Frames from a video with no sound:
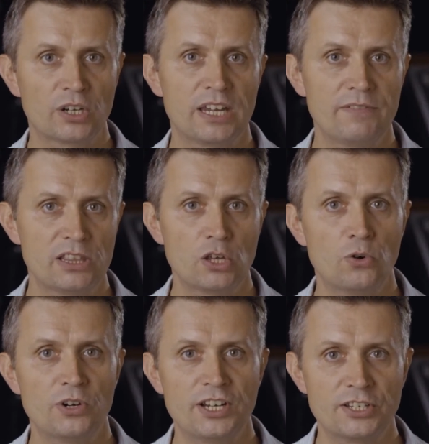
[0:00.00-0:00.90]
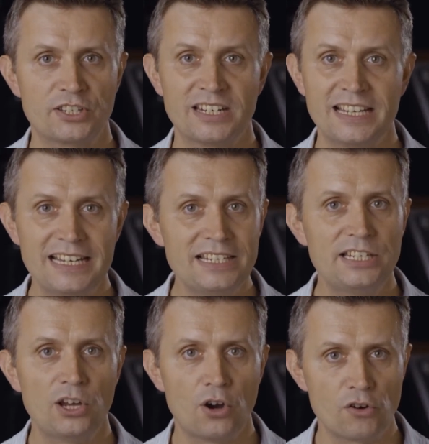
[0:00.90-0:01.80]
giving the audience an
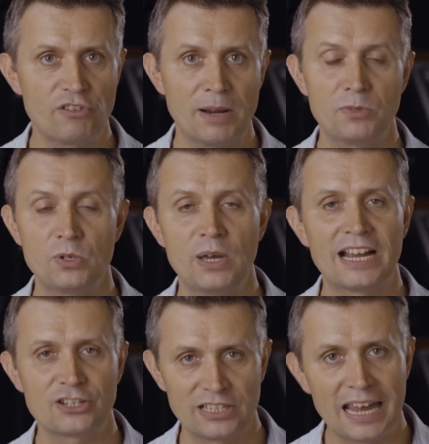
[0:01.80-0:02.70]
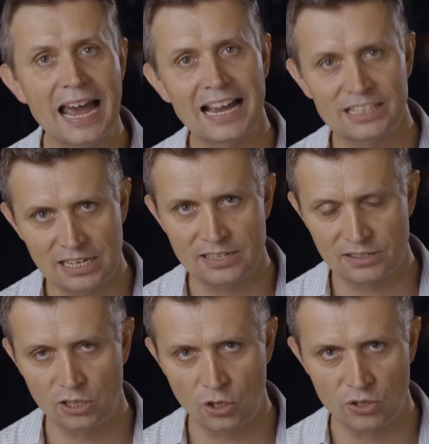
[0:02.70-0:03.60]
easy on-ramp to actually access
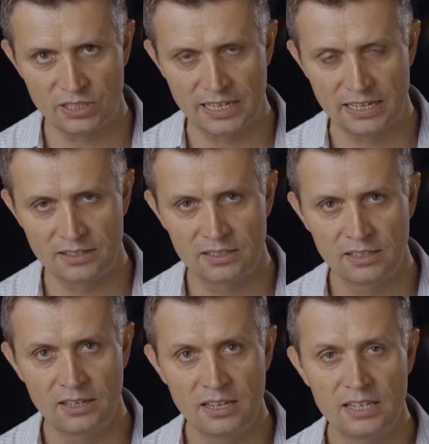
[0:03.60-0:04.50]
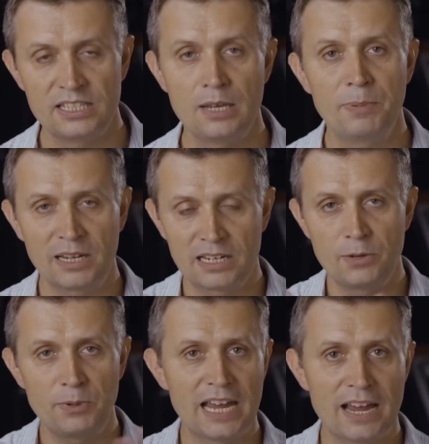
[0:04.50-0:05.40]
the content. Typically,
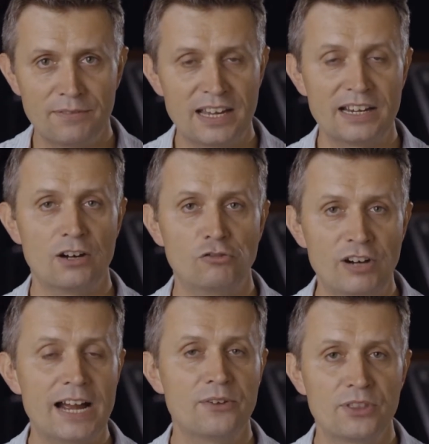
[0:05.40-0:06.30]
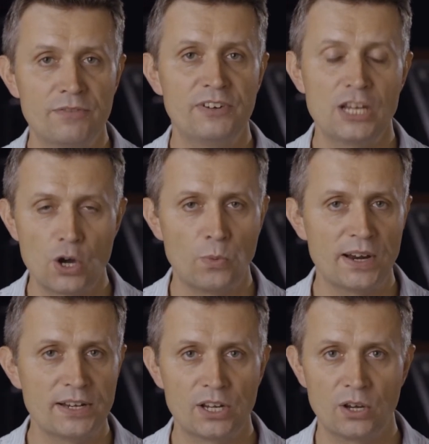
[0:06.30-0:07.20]
we have that around the video
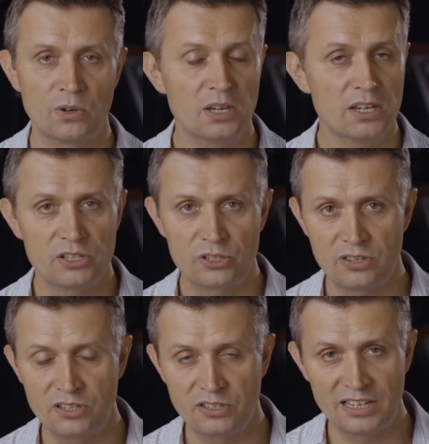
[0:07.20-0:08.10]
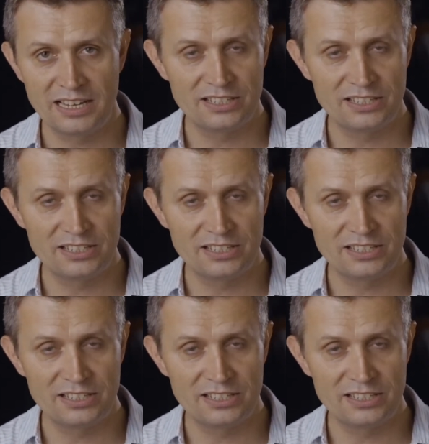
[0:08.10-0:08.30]
window, so it's